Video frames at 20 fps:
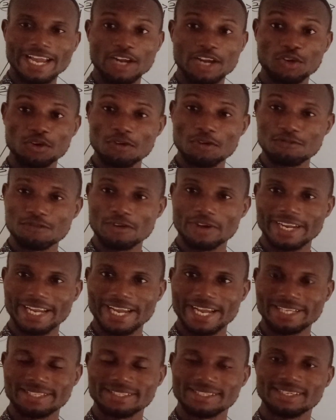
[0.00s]
And don't
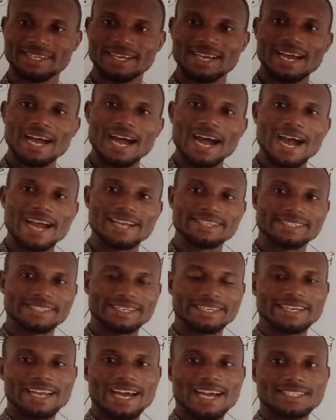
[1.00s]
forget, I
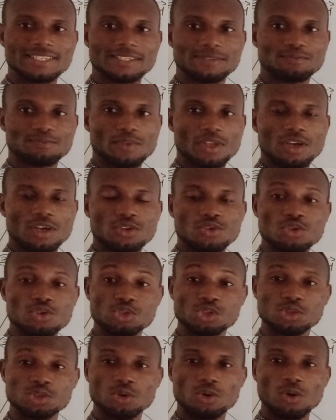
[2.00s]
say that you
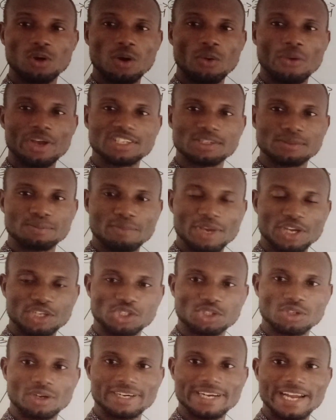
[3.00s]
should always make
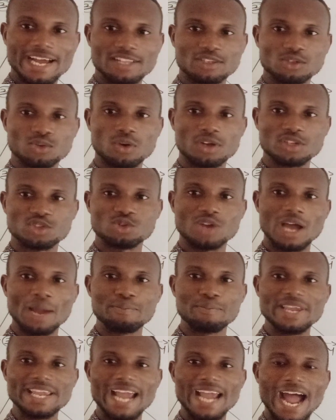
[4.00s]
sure that what you are
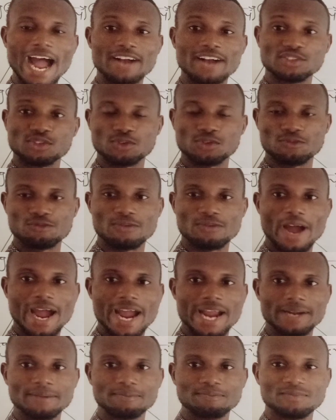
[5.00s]
being asked to
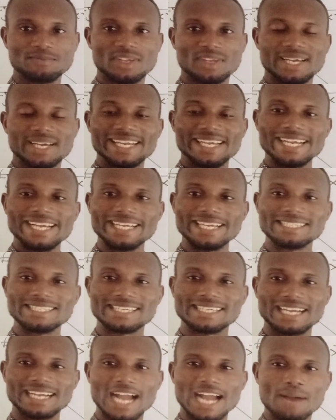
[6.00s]
find, it
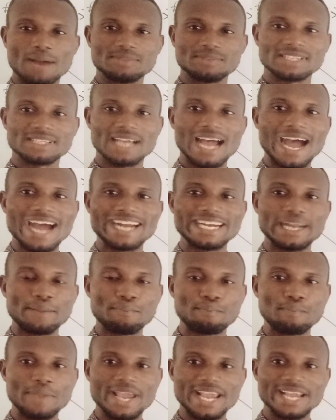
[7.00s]
comes at the
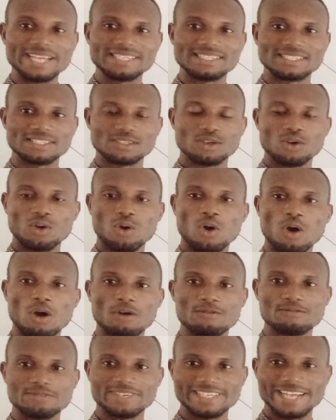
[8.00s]
base
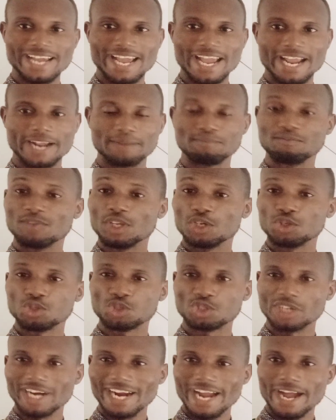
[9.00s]
of the
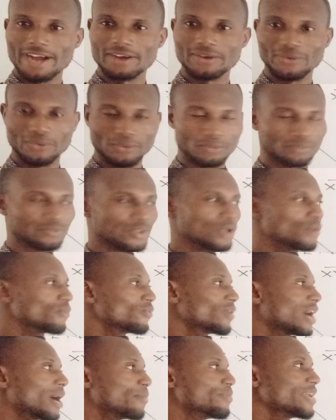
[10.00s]
triangle.
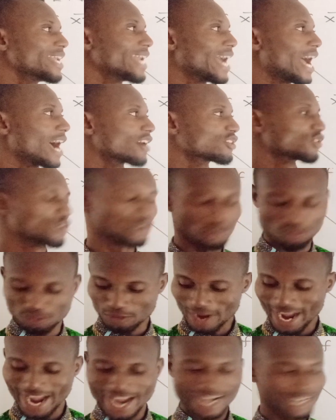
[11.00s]
You are being asked to
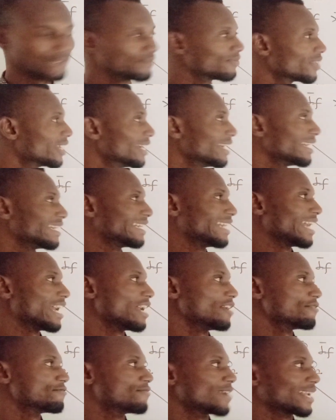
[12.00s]
find
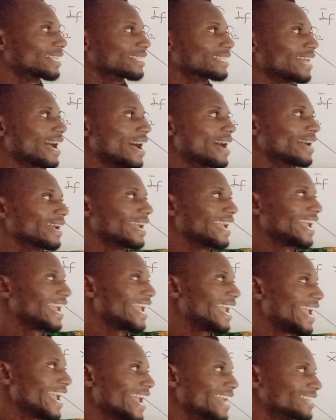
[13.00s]
the vector
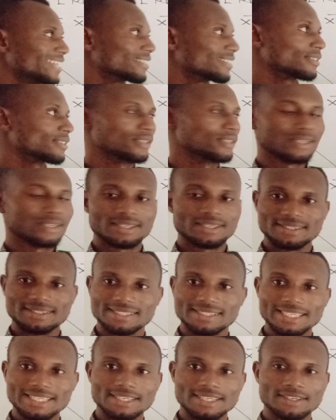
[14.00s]

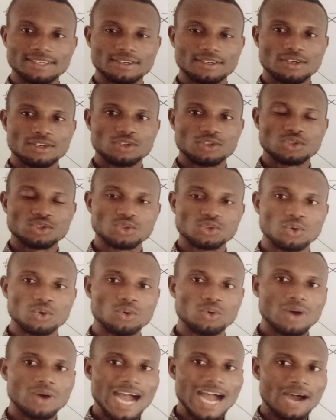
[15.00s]
sz.
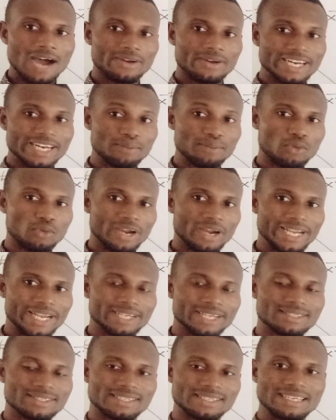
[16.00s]
So I'll label
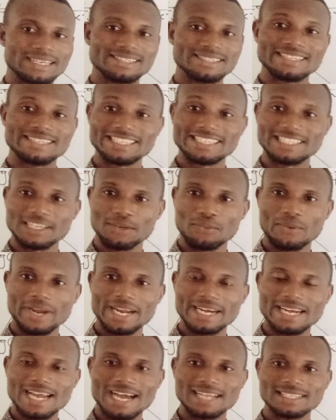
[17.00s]
it in such a
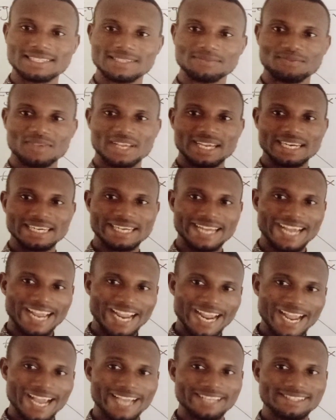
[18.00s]
way that
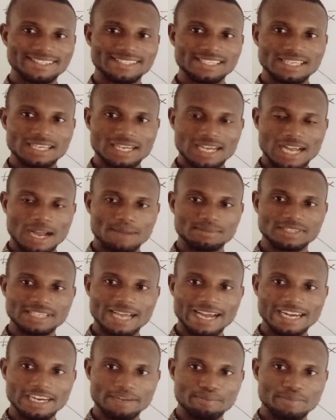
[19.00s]
the sz comes
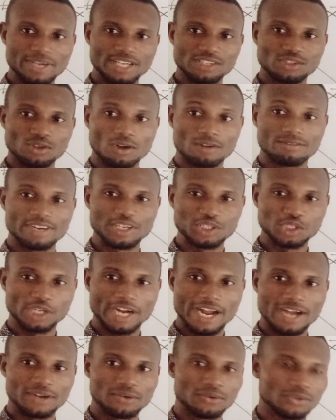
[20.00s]
at the base of the
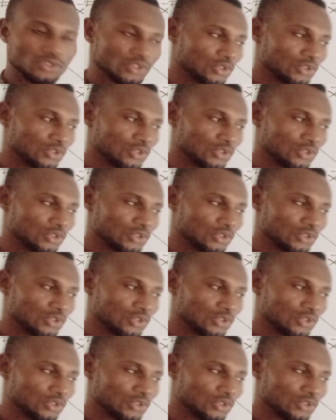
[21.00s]
triangle.